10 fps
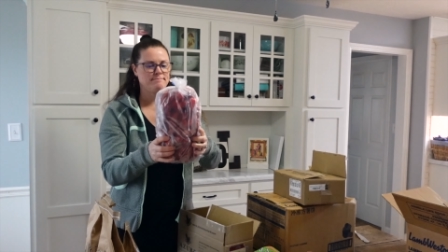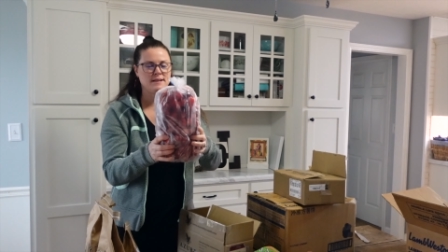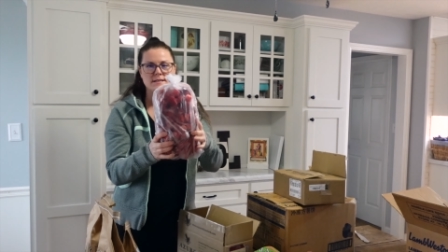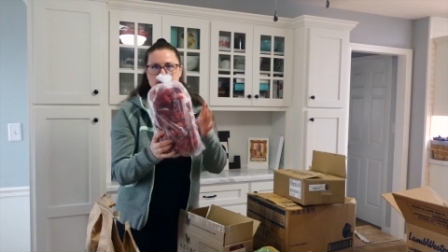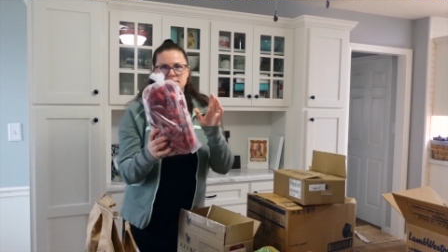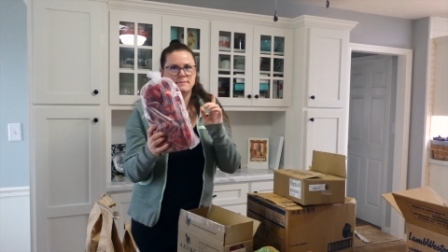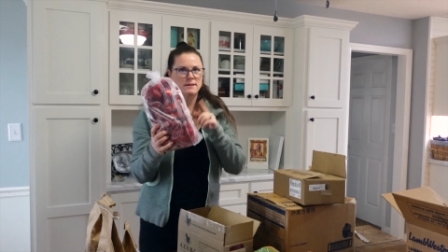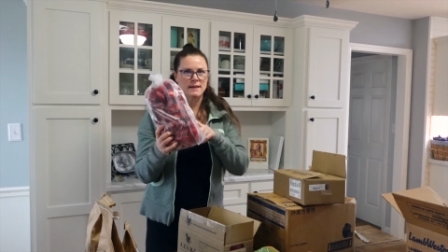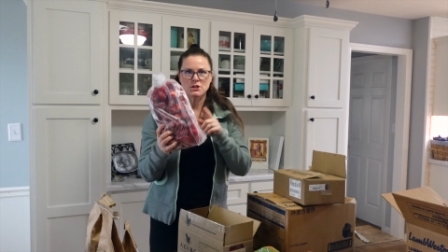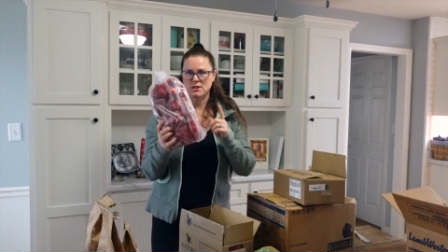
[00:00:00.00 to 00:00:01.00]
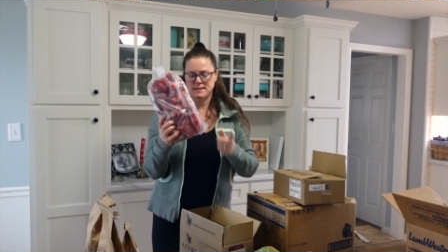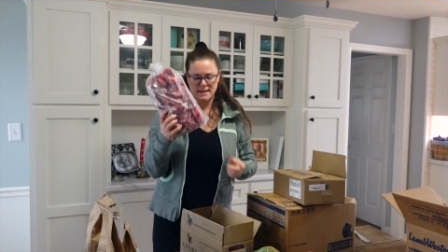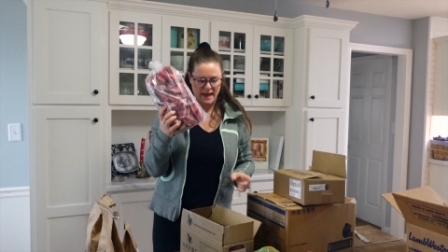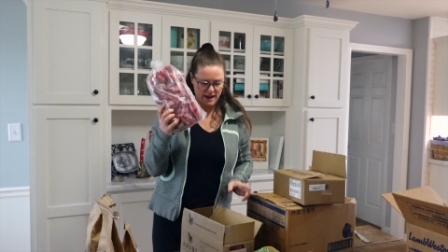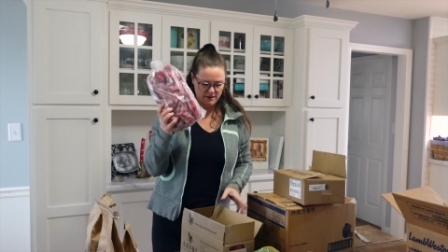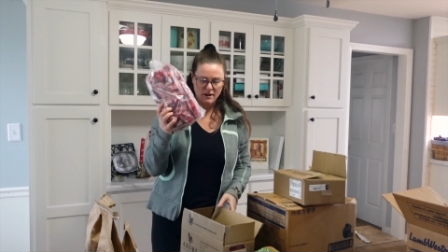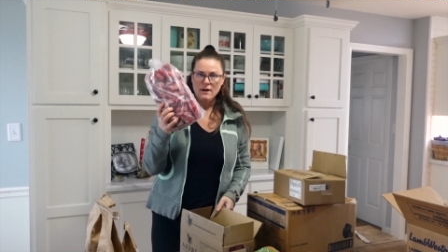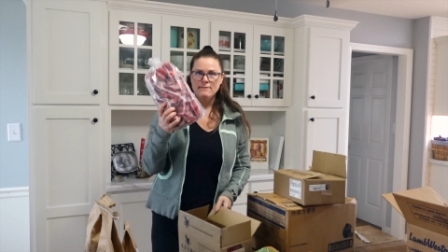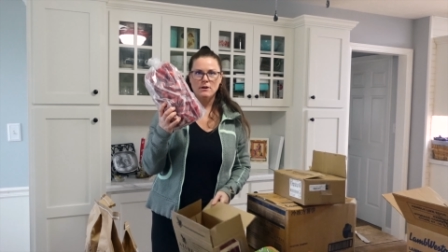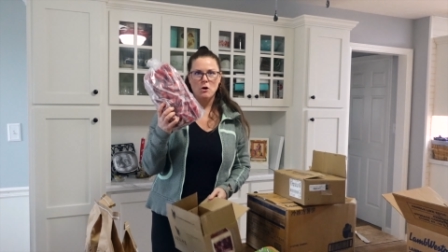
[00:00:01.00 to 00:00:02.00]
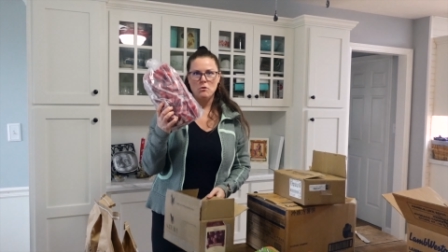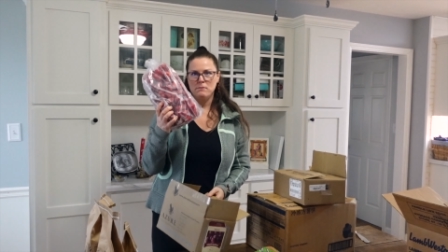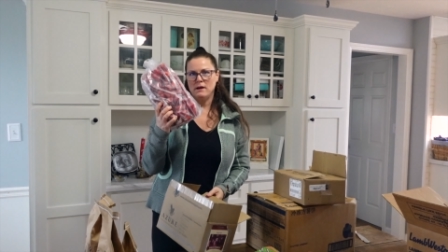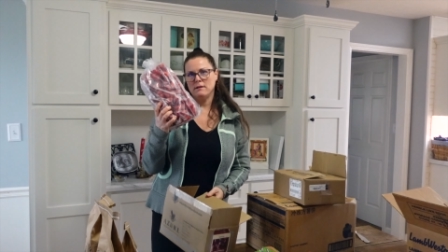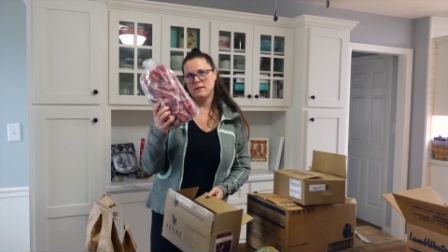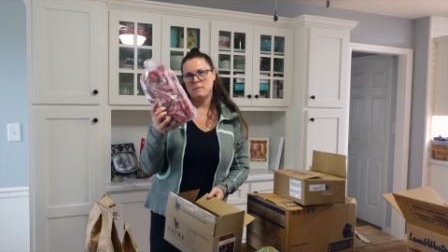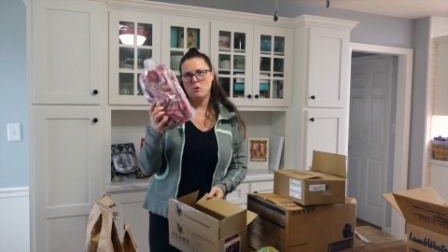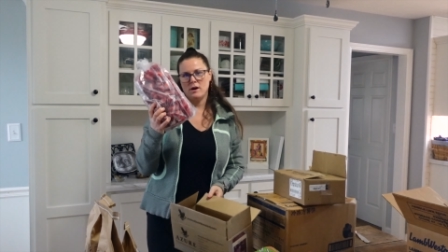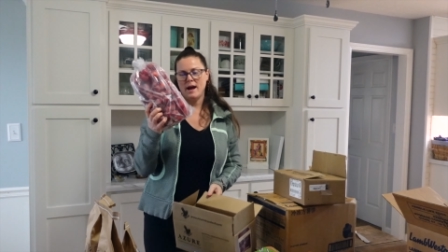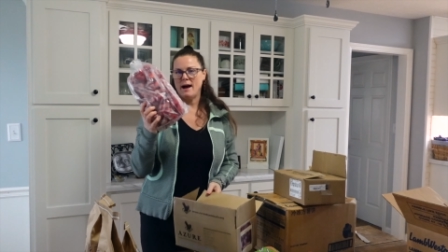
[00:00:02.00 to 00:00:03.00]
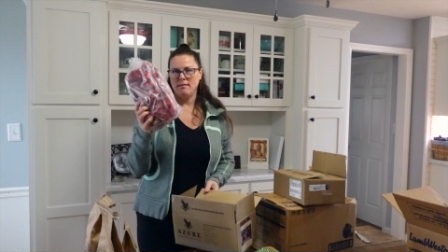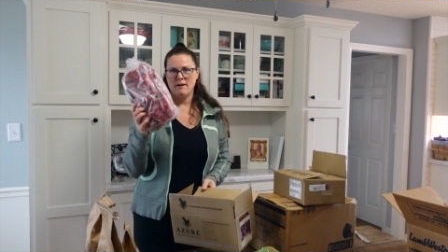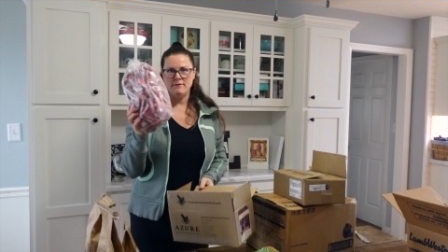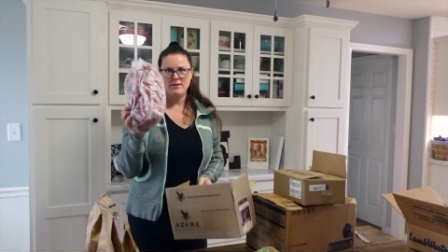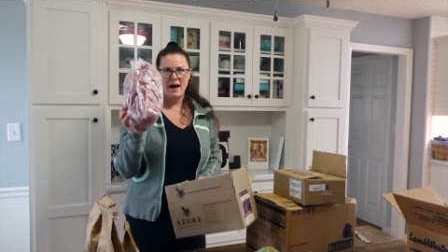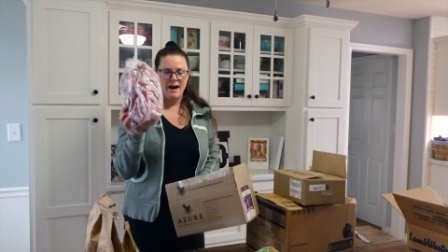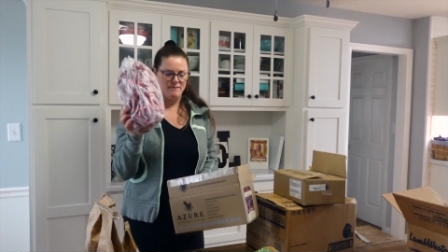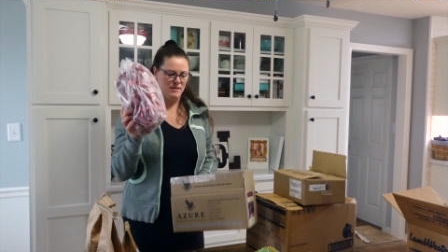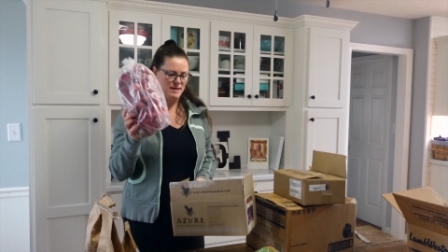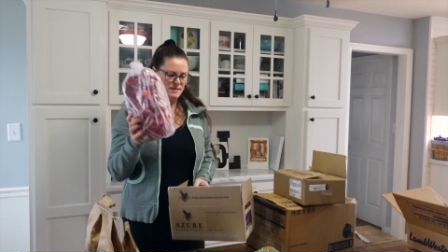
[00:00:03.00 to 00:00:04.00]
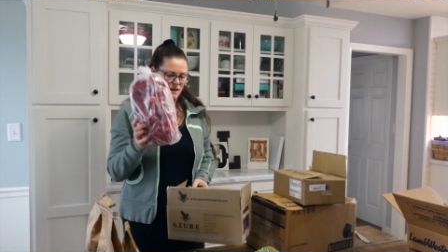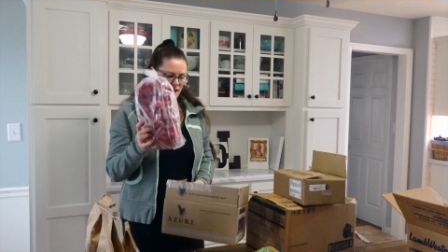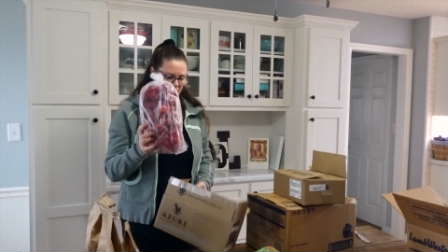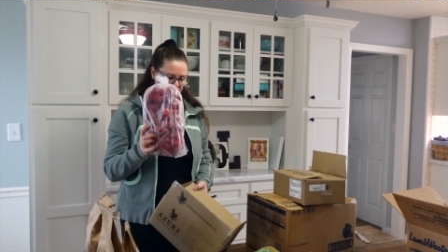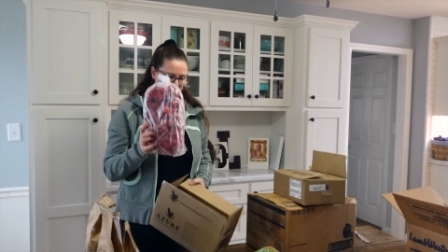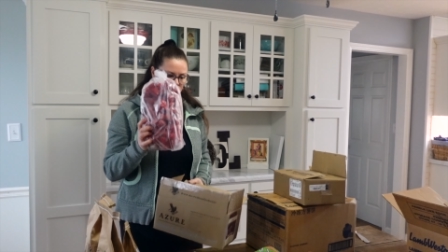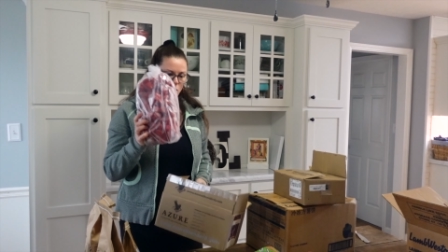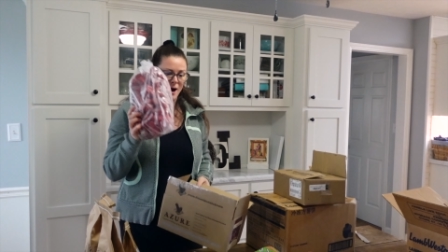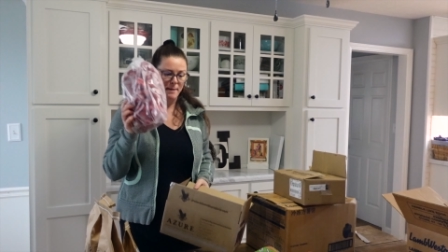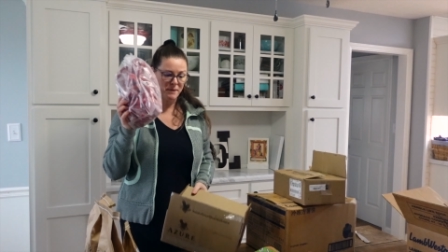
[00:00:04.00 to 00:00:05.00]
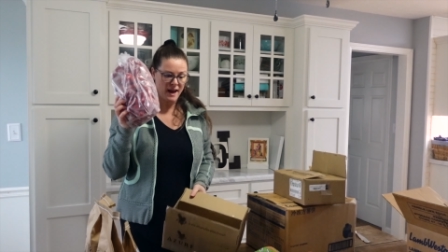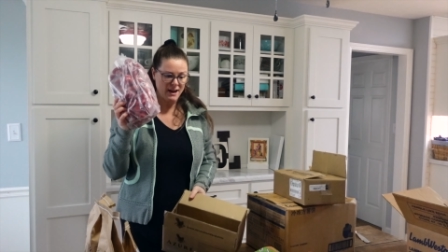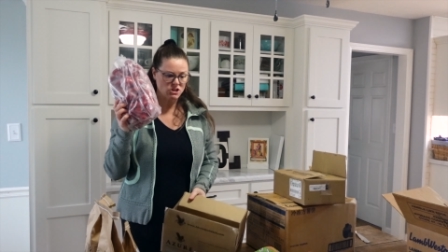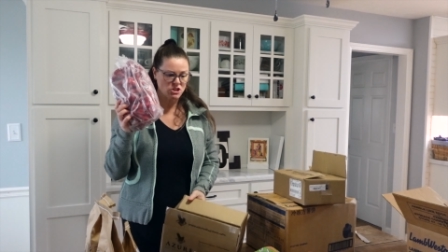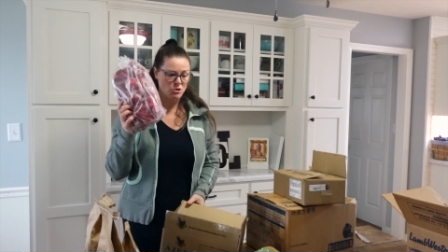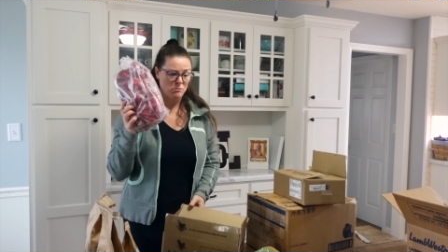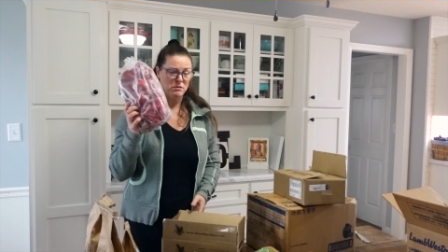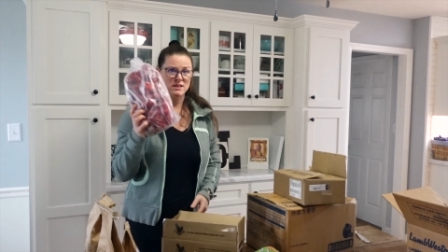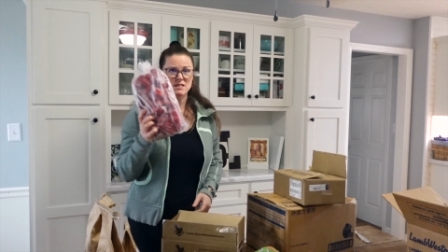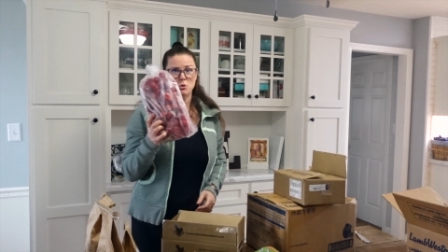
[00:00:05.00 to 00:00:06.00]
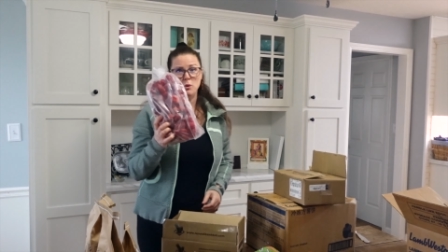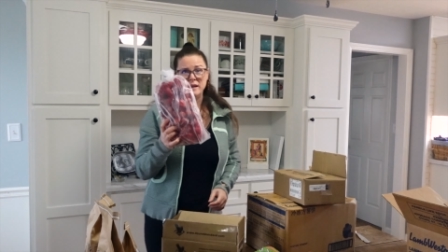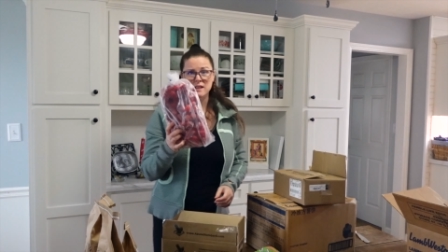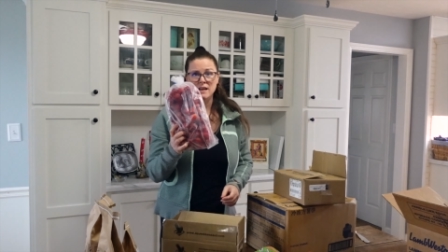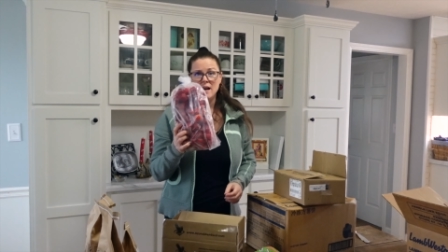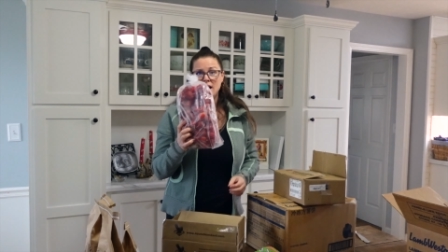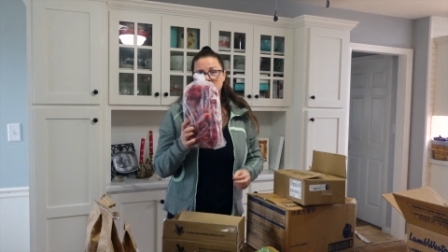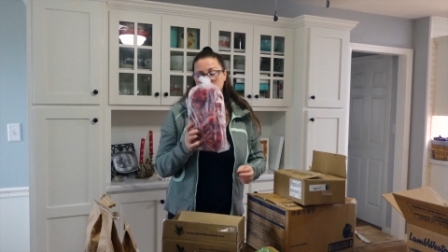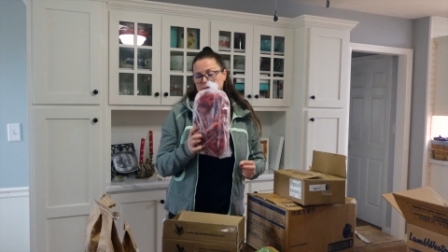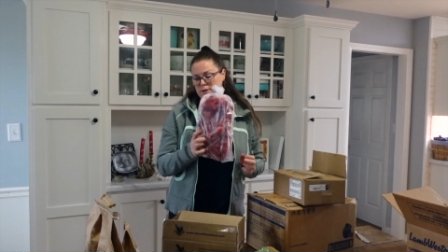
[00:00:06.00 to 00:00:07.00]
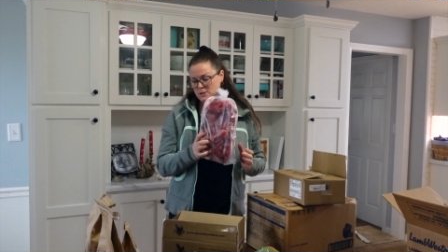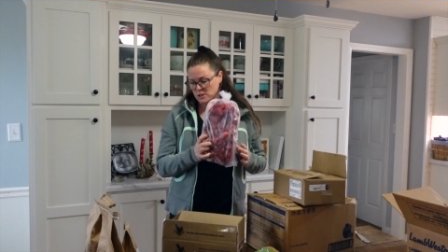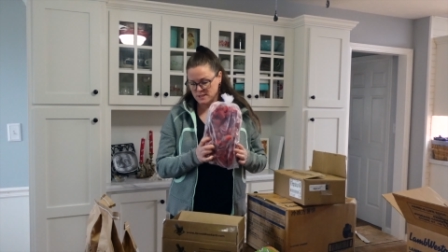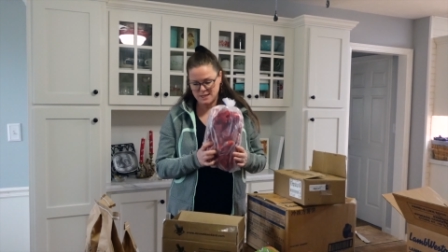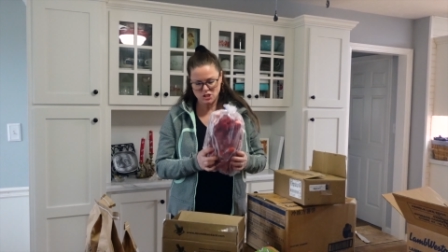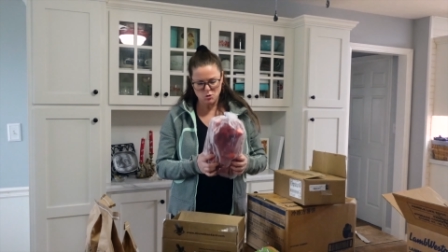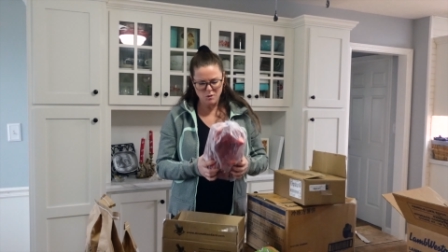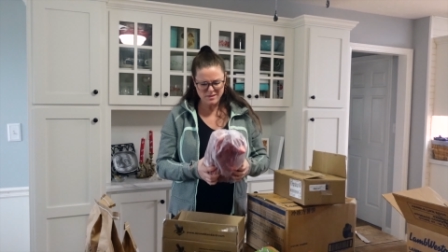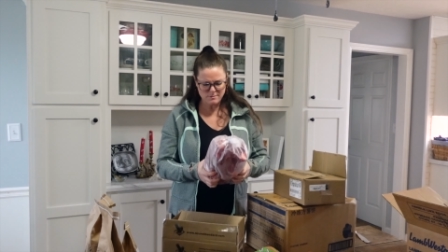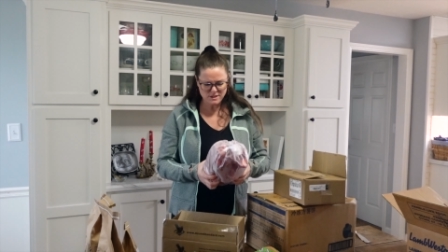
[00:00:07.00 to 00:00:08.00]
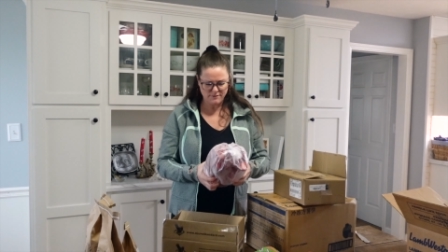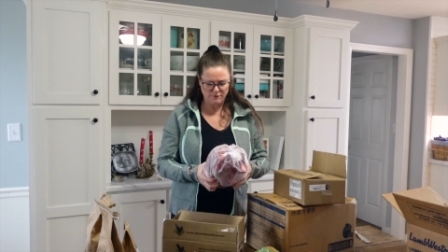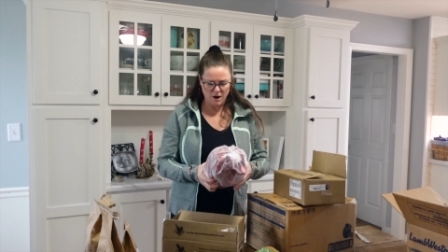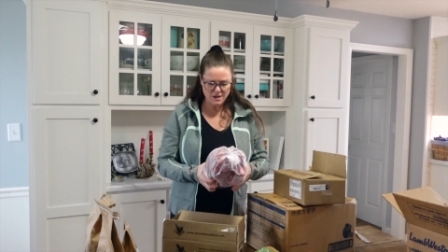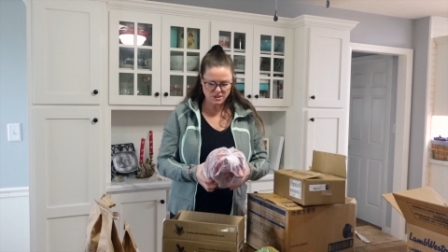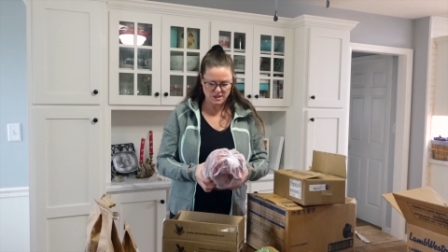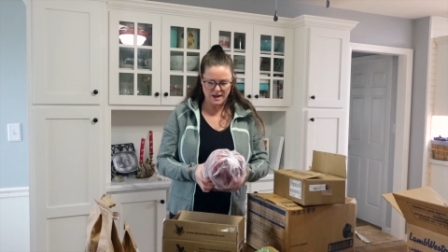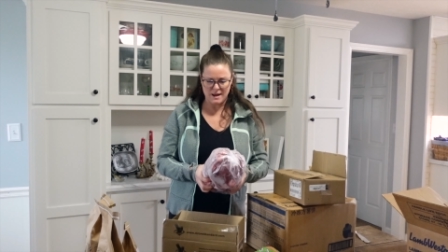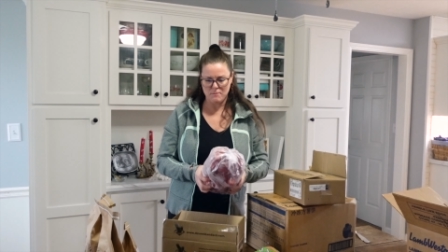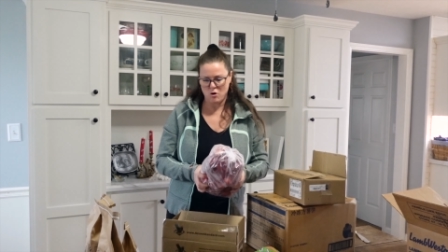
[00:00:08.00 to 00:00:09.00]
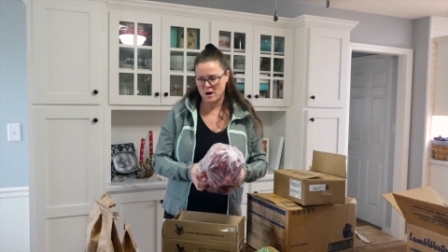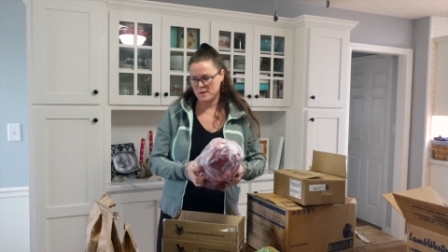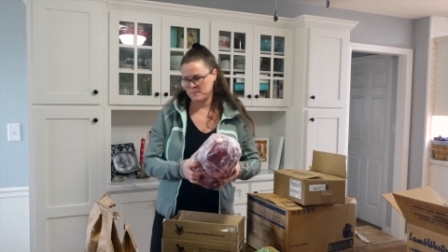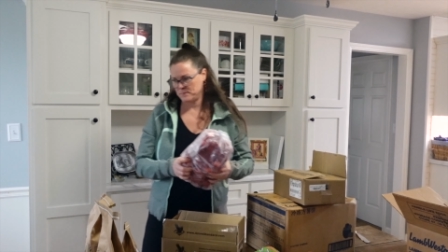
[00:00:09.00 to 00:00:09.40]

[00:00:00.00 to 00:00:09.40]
These delicious, again, for oatmeal in the morning. I love having these on hand. So I'm going to actually go and put these quickly in the freezer because I don't want them defrosting anymore.